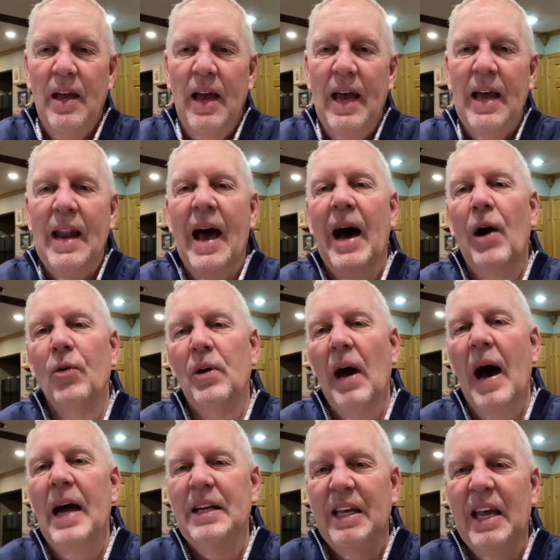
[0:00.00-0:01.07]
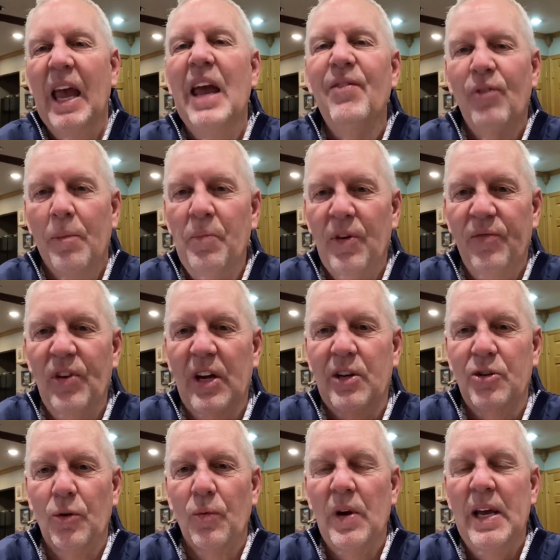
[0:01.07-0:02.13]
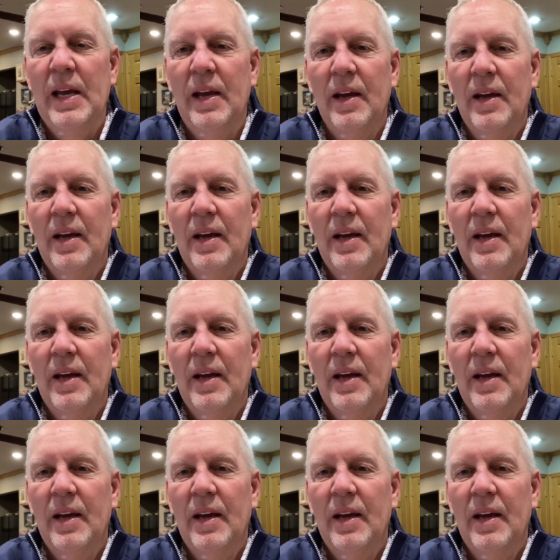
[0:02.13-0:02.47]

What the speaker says: and how God gave them the victory.